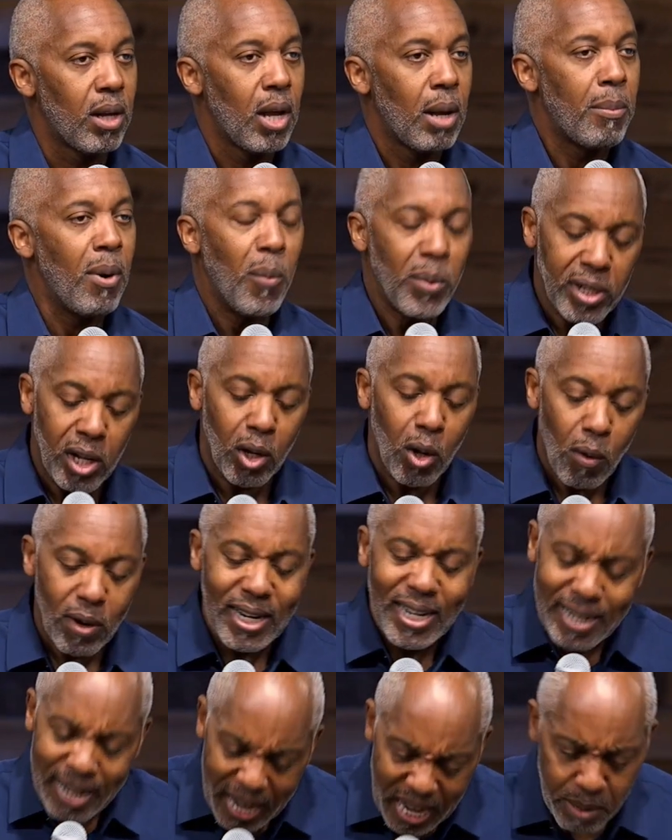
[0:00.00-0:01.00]
But when the Lord
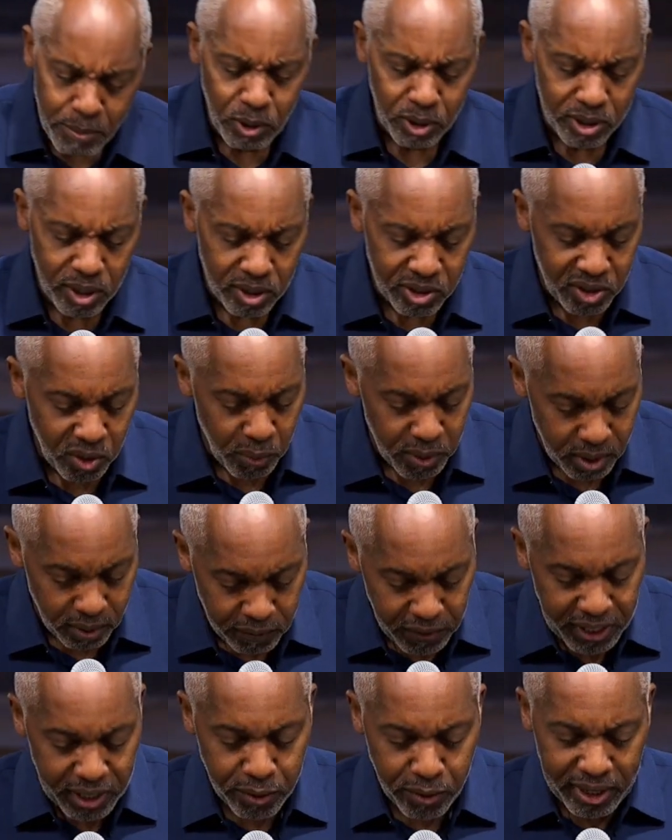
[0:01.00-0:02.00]
enables us to win a
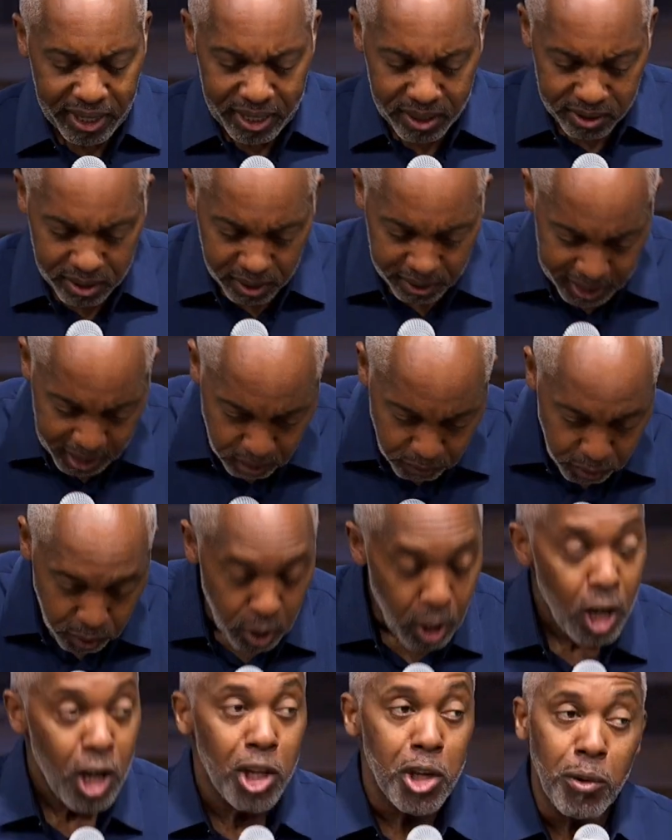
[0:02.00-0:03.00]
victory against the devil,
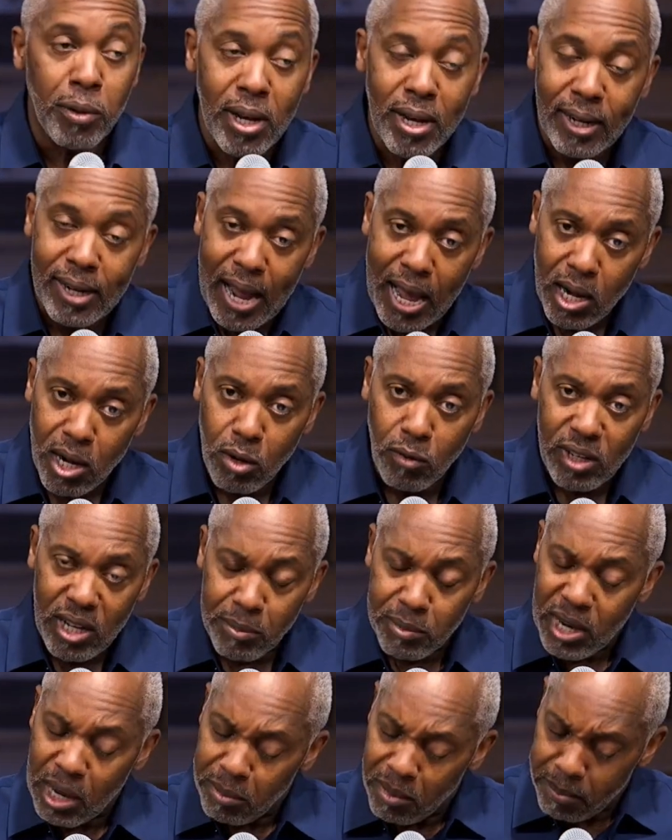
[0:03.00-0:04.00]
you can count on him
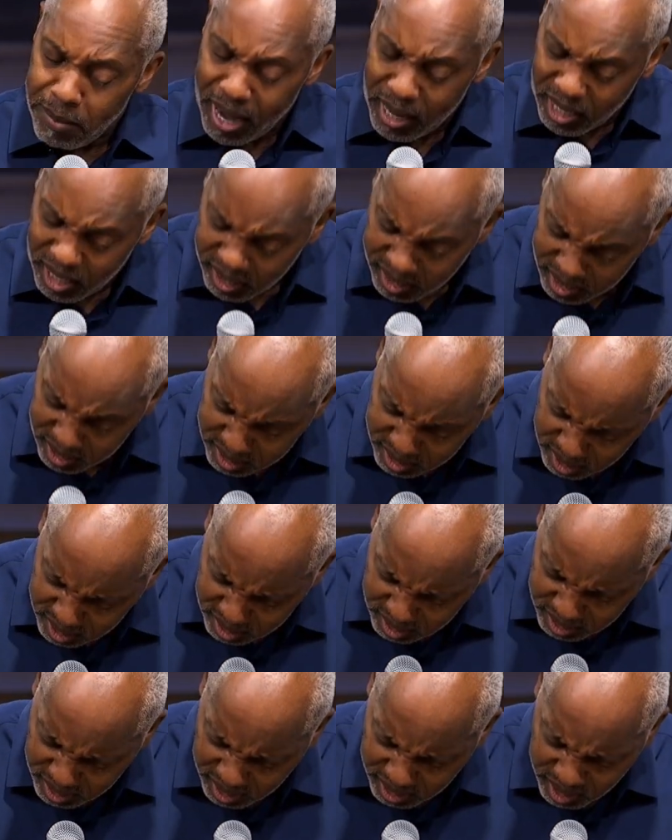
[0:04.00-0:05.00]
coming back against us
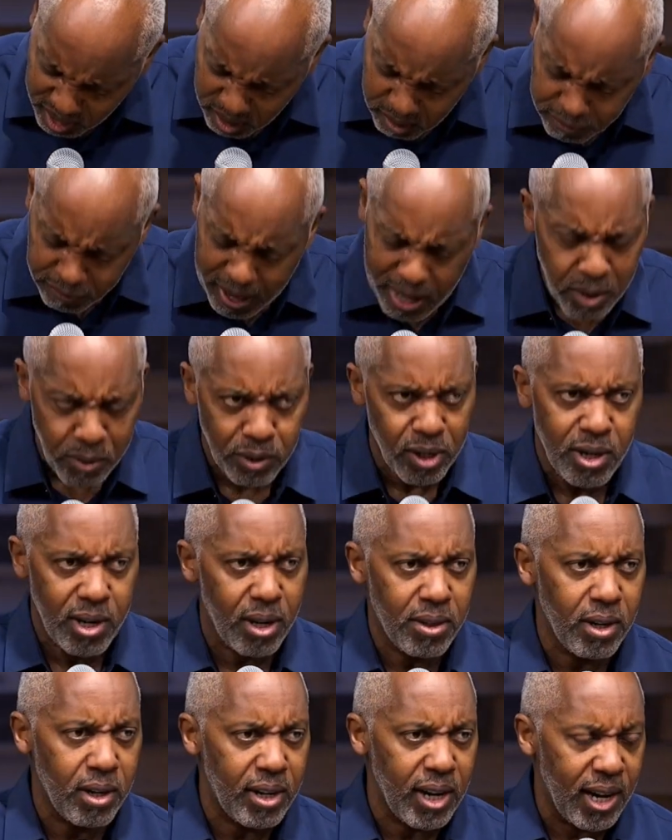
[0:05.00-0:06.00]
again to fight on
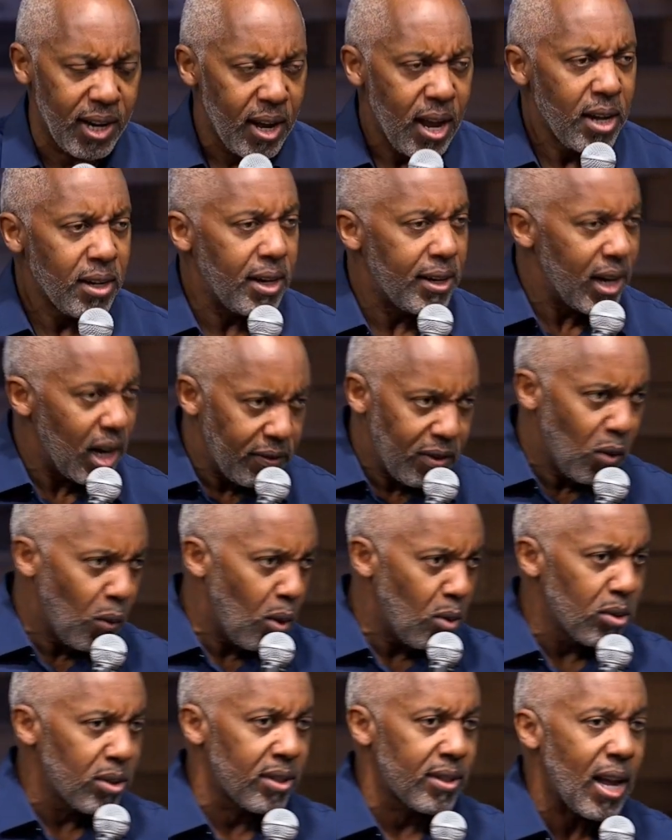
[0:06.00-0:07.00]
another day. The devil
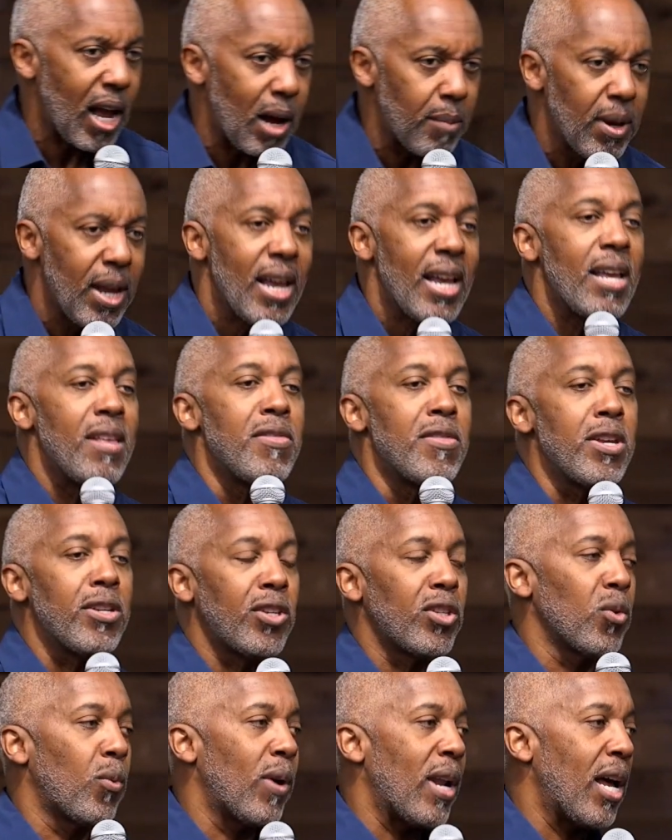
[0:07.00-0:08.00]
won't stop. And this
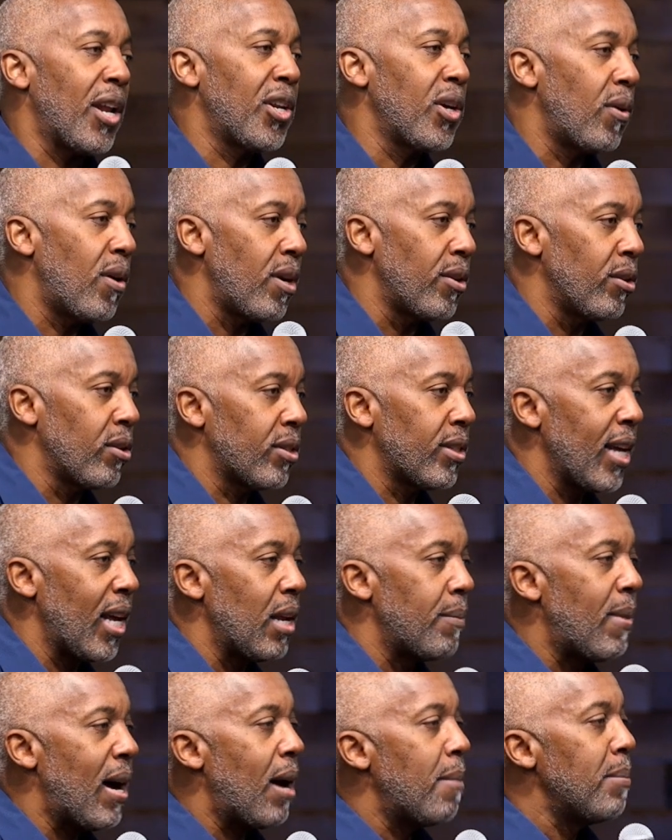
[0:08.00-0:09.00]
is what I don't understand
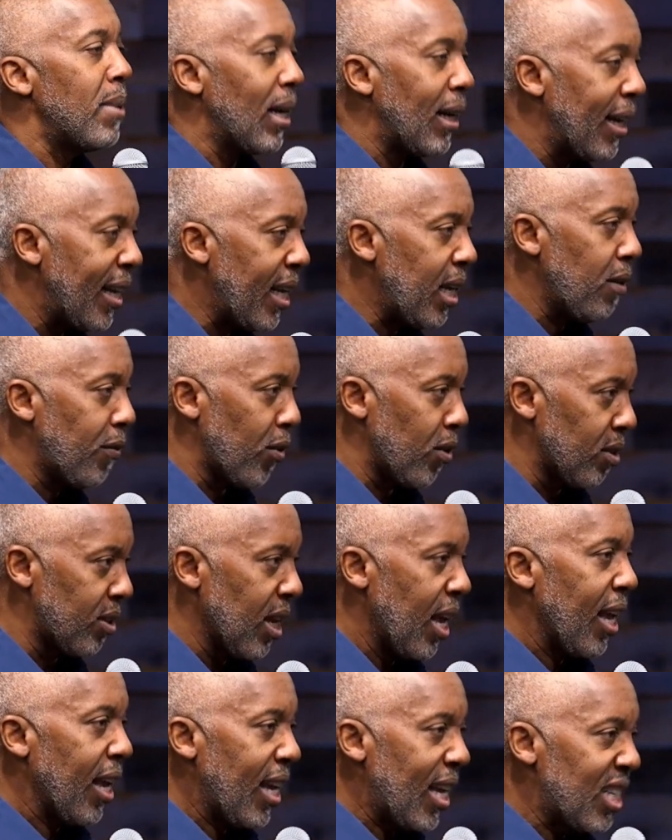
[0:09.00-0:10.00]
about believers,
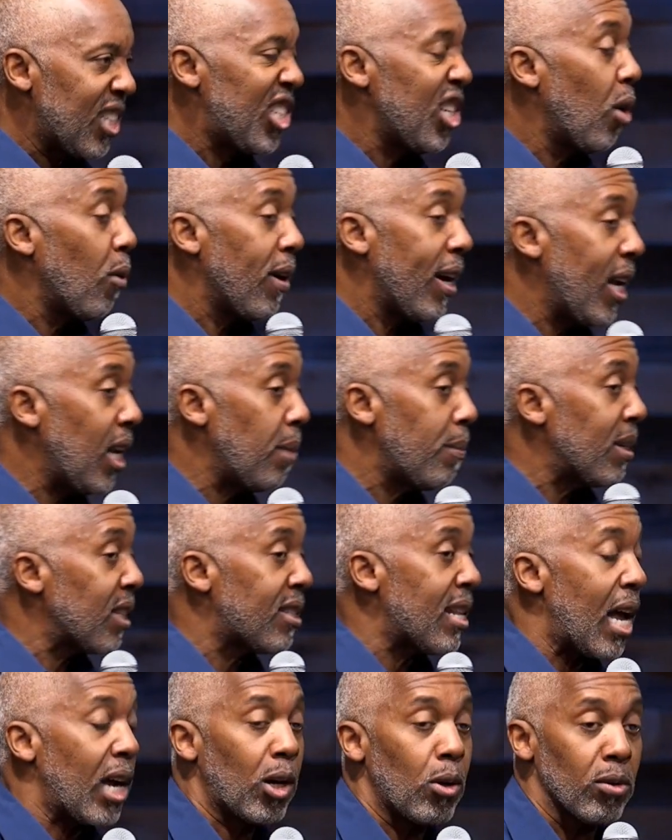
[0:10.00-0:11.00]
is your enemy is
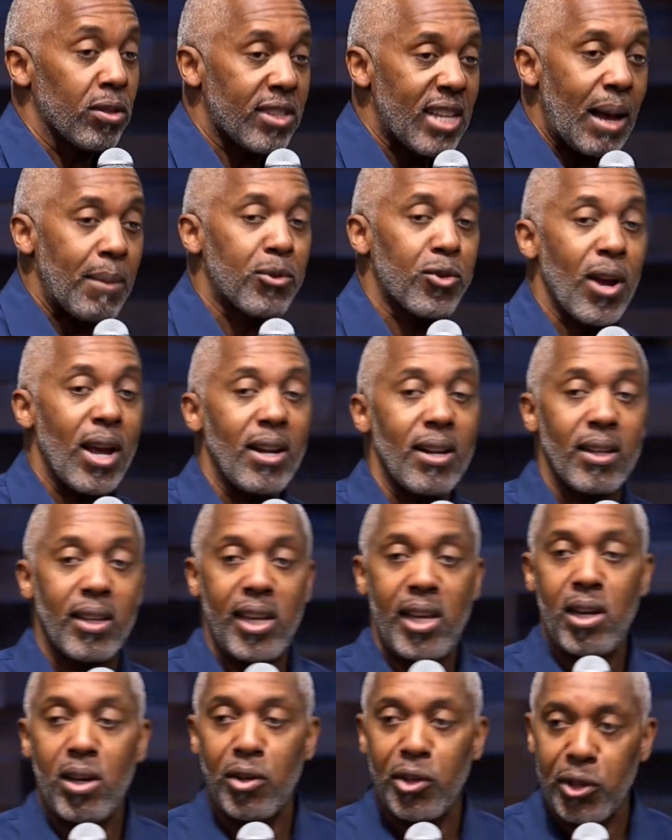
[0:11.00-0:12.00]
not going to stop trying to
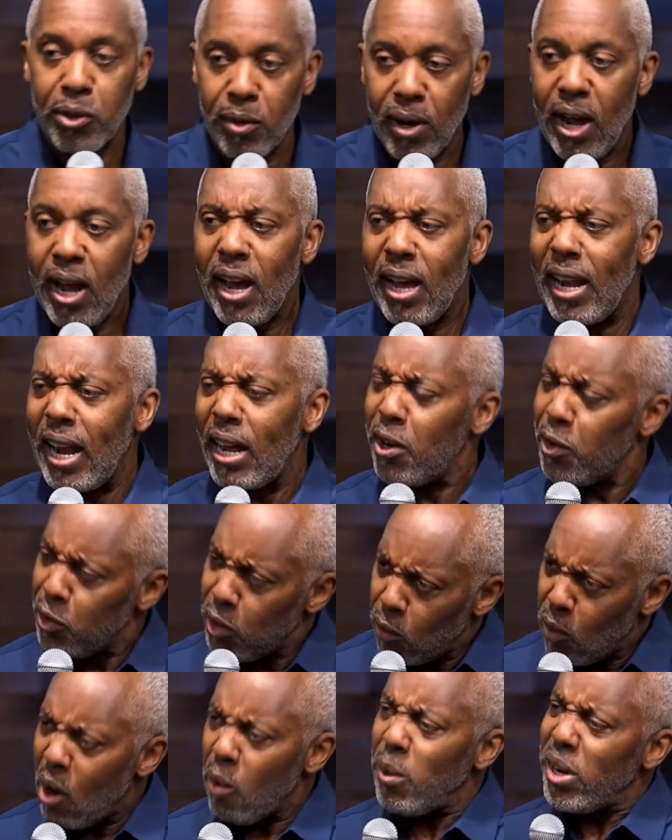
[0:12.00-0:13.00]
kill you. And I don't know
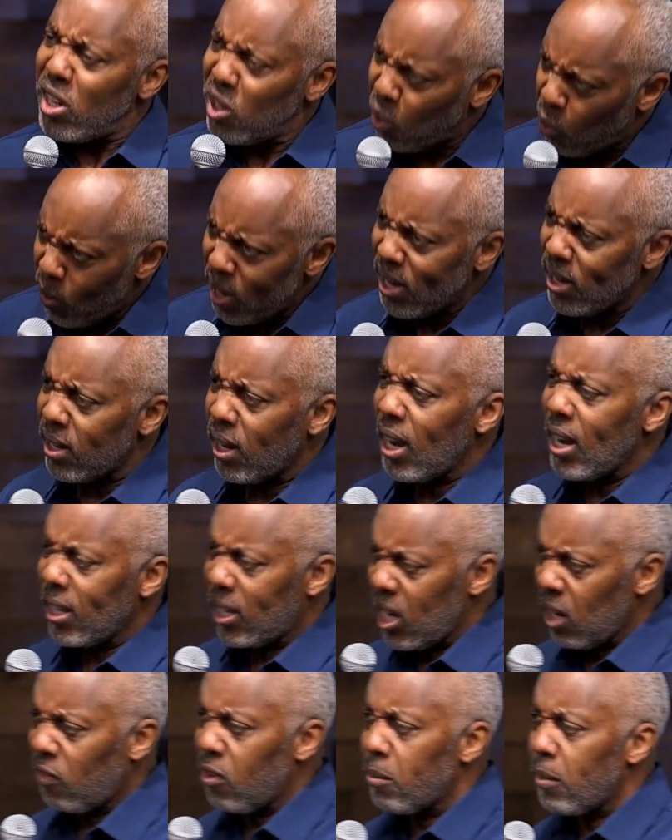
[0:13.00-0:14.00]
why we quit and
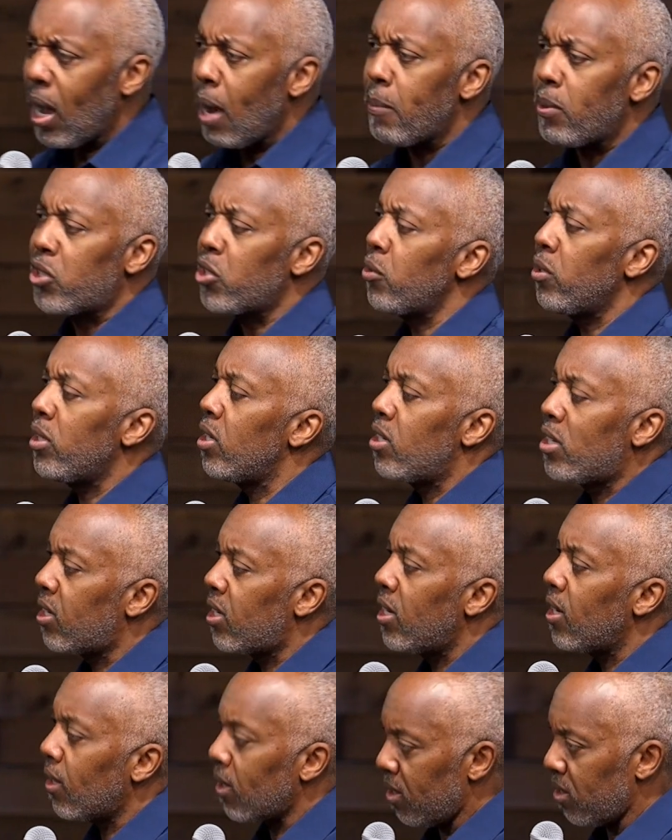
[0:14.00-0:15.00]
give him opportunity to
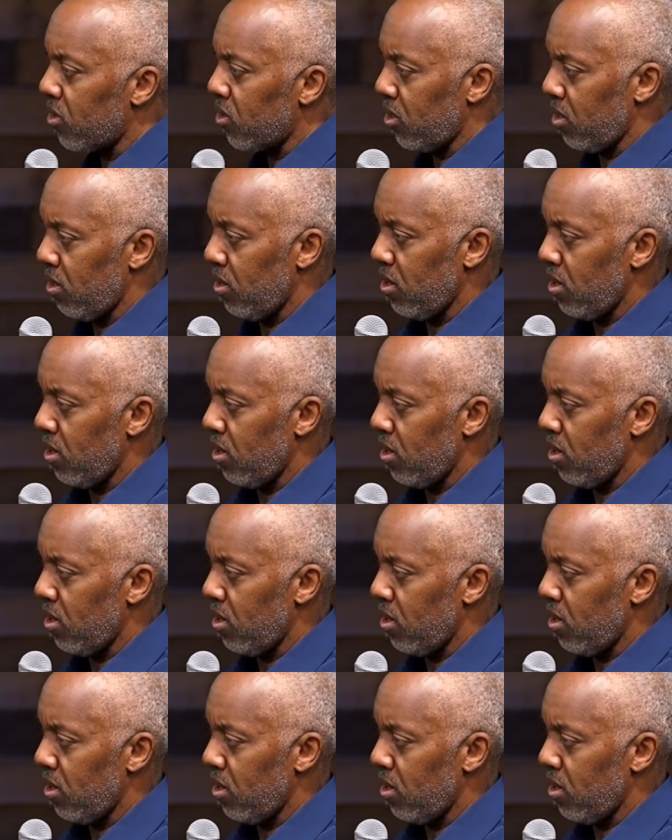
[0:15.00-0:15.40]
kill us.